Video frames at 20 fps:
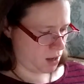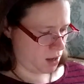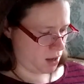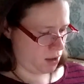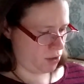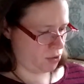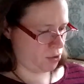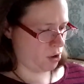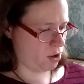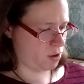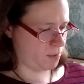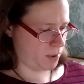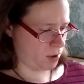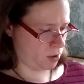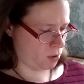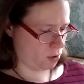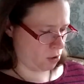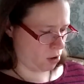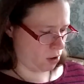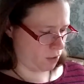He thought about
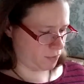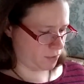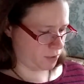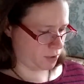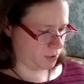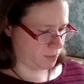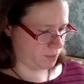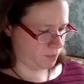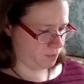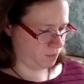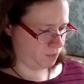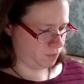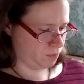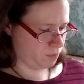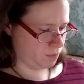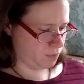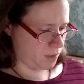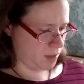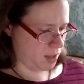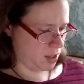her offer.
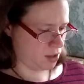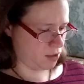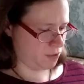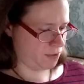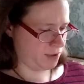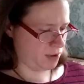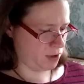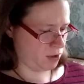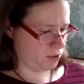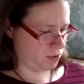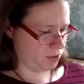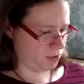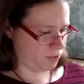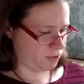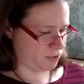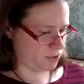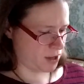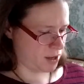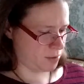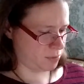He could feel the
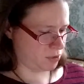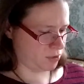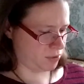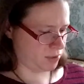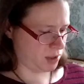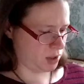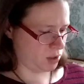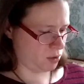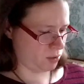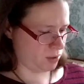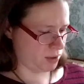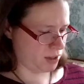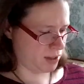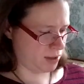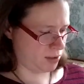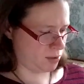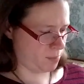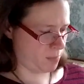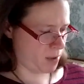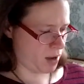flames of guilt
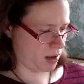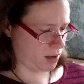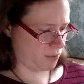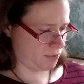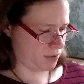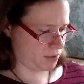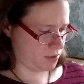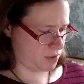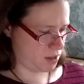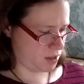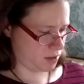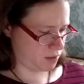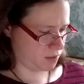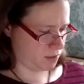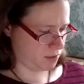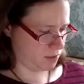heat the back of his neck.